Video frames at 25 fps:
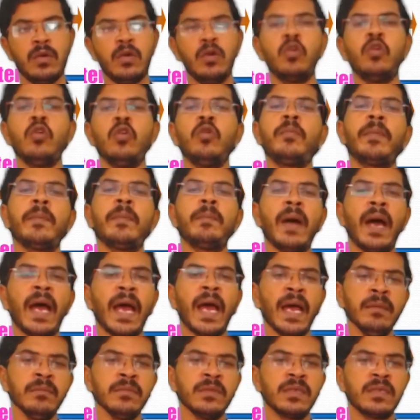Hope I
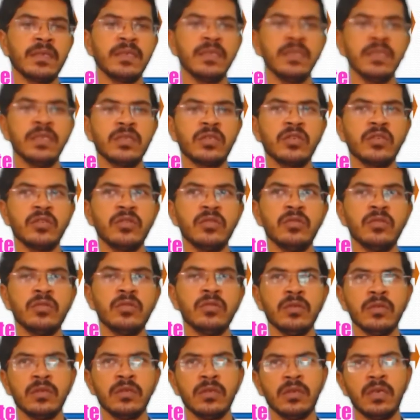am clear to
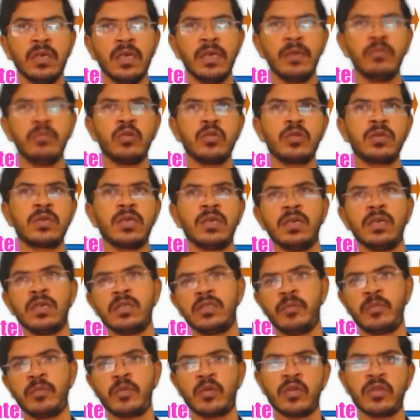you about
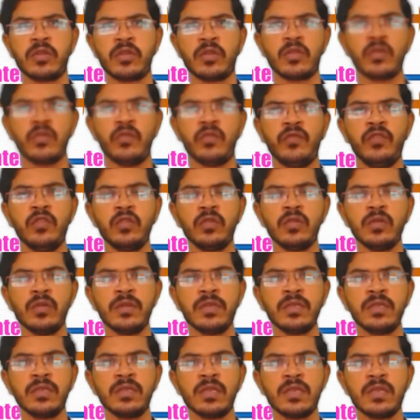the process of
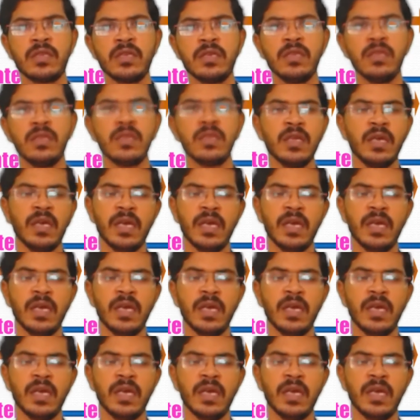photosynthesis,